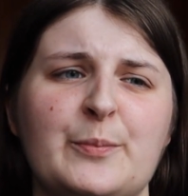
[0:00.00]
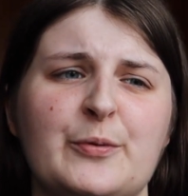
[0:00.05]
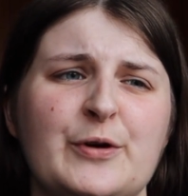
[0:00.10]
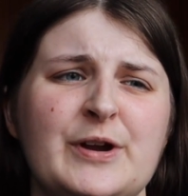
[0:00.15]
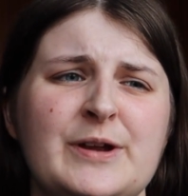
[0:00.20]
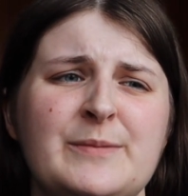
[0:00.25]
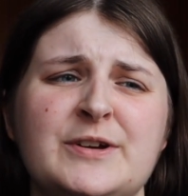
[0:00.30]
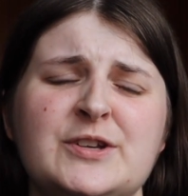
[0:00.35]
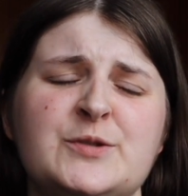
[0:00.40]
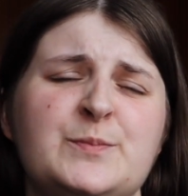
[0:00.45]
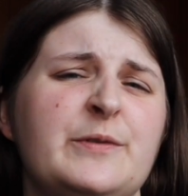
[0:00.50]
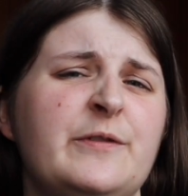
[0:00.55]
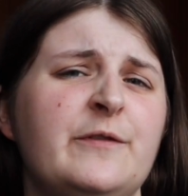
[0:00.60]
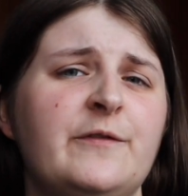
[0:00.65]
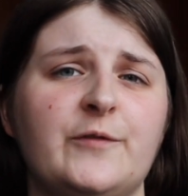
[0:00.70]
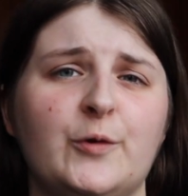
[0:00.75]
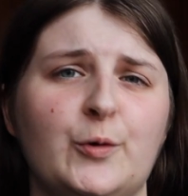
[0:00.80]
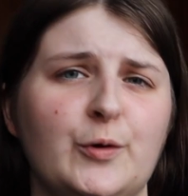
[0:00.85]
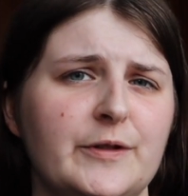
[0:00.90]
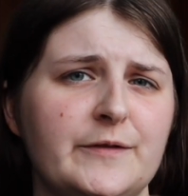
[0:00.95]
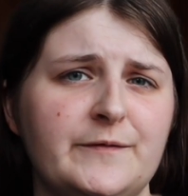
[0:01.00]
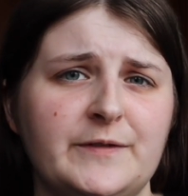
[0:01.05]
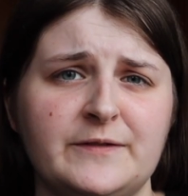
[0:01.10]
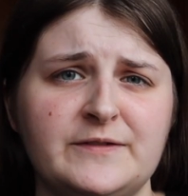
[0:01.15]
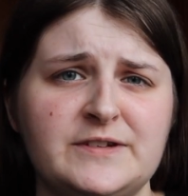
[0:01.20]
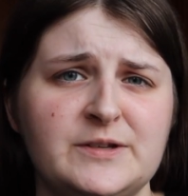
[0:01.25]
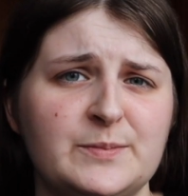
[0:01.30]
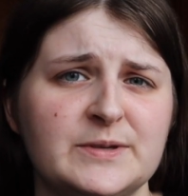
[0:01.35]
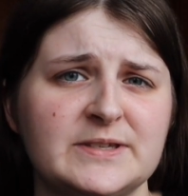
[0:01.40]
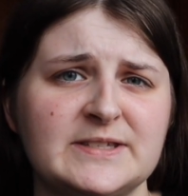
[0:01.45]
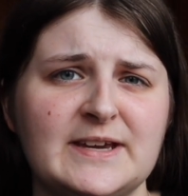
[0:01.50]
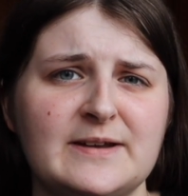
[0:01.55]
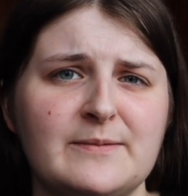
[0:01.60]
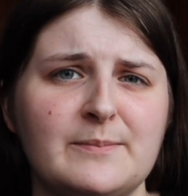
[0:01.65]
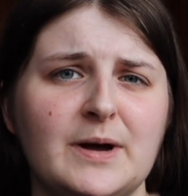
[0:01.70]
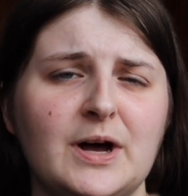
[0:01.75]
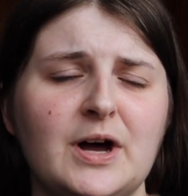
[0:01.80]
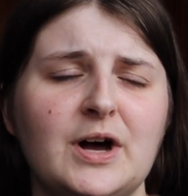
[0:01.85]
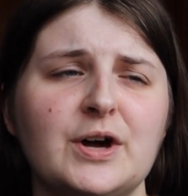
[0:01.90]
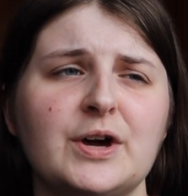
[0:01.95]
pretty much before the 50%
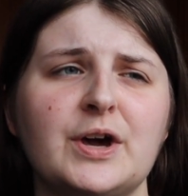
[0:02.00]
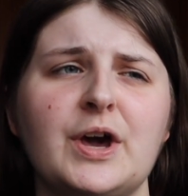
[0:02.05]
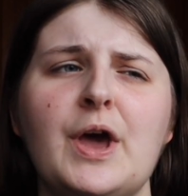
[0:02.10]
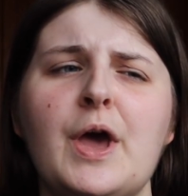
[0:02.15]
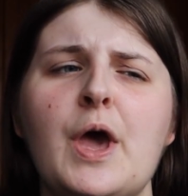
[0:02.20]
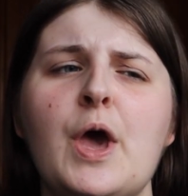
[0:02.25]
mark,